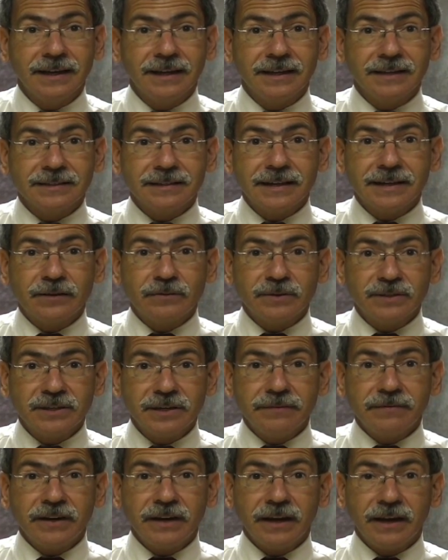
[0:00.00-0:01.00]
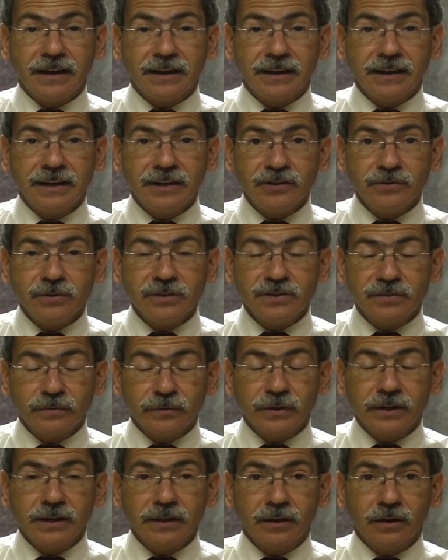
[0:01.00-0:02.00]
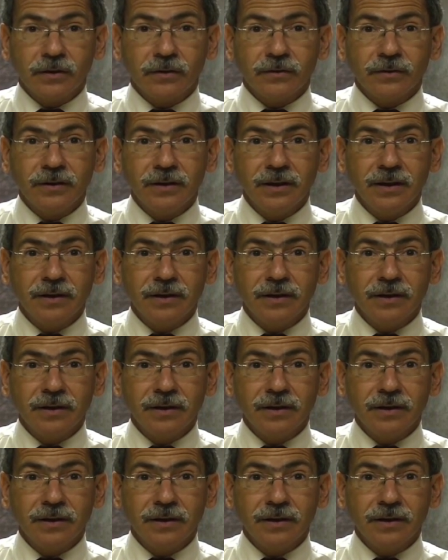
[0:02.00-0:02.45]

is like receiving an interest-free loan